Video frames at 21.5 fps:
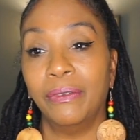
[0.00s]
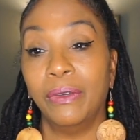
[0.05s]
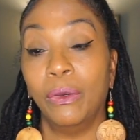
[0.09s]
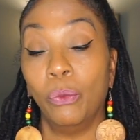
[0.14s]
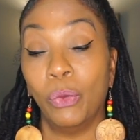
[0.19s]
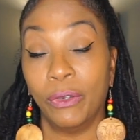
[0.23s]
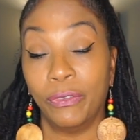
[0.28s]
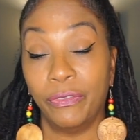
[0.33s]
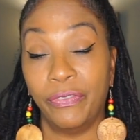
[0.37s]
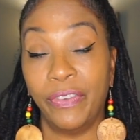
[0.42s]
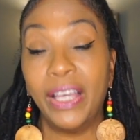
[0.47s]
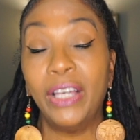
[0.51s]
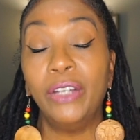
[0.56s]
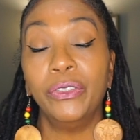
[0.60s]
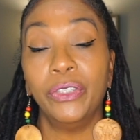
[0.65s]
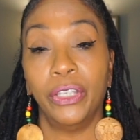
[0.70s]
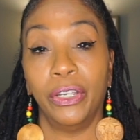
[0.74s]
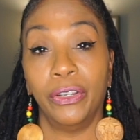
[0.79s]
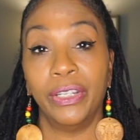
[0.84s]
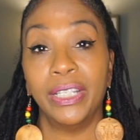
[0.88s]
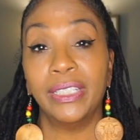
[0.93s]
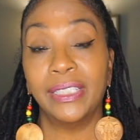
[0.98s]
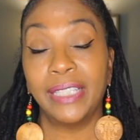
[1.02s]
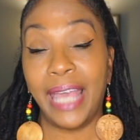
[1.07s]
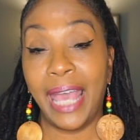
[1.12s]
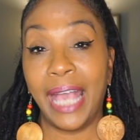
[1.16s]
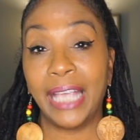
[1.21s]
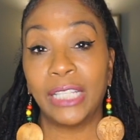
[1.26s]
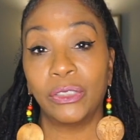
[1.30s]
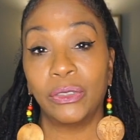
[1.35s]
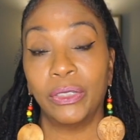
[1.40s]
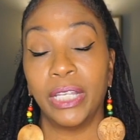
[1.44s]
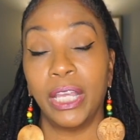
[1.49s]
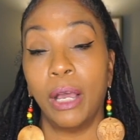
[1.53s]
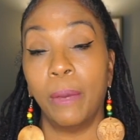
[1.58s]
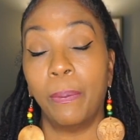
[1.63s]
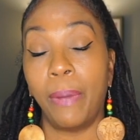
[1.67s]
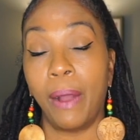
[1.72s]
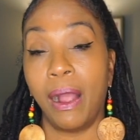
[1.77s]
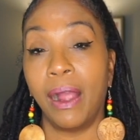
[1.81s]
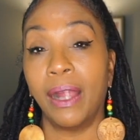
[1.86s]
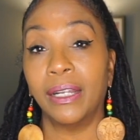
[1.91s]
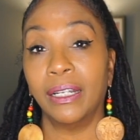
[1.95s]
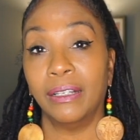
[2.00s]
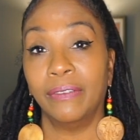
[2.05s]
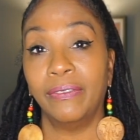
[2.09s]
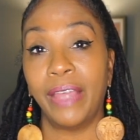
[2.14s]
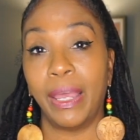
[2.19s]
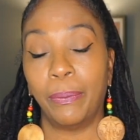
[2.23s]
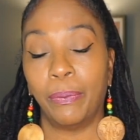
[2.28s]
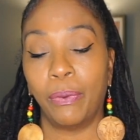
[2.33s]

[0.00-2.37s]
well, failure is actually a part of that